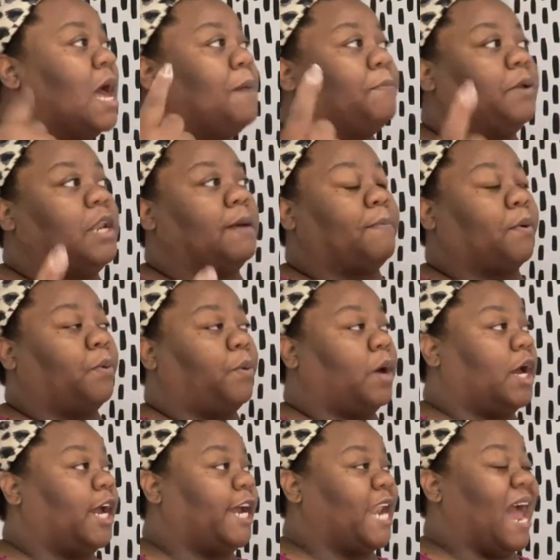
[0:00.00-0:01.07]
But number
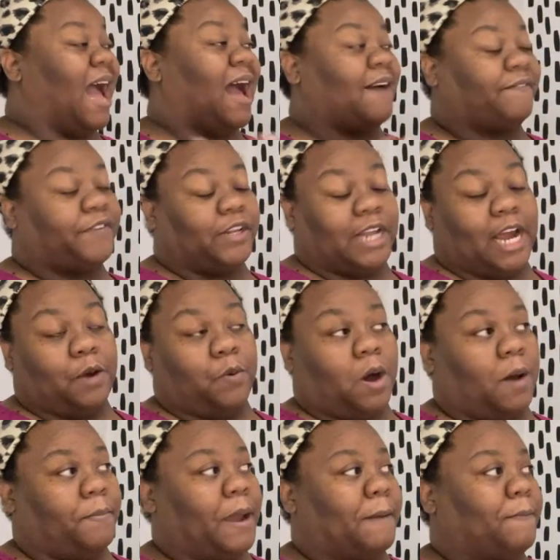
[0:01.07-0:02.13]
one, I feel like
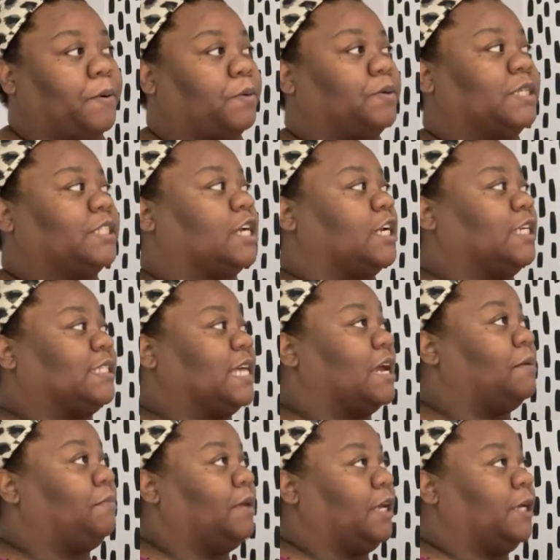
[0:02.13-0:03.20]
wallpaper was gonna
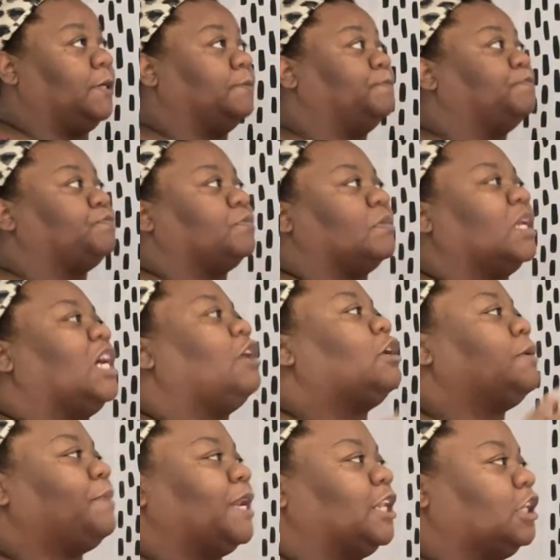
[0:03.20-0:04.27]
take me, it would
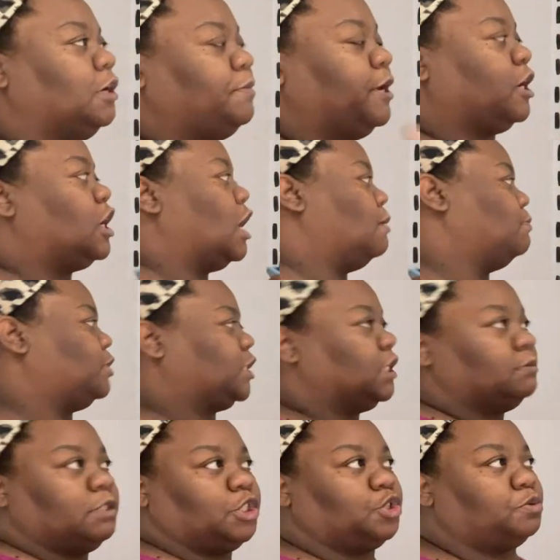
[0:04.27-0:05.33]
have been a little bit
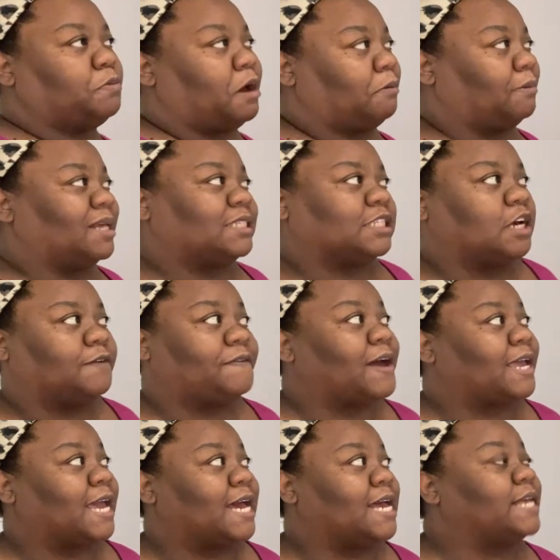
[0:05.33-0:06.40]
cumbersome to do by myself,
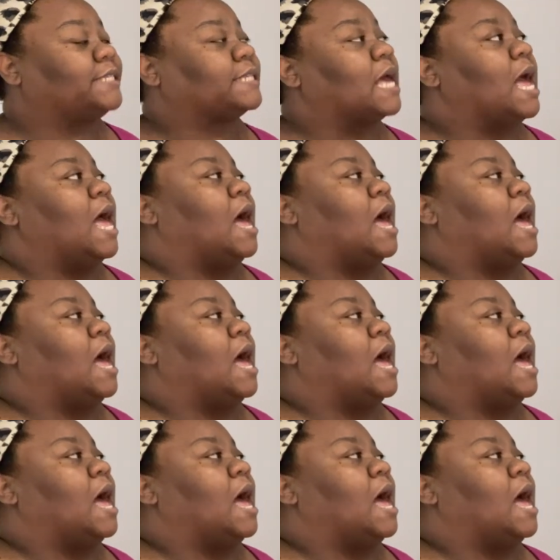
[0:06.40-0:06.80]
I guess.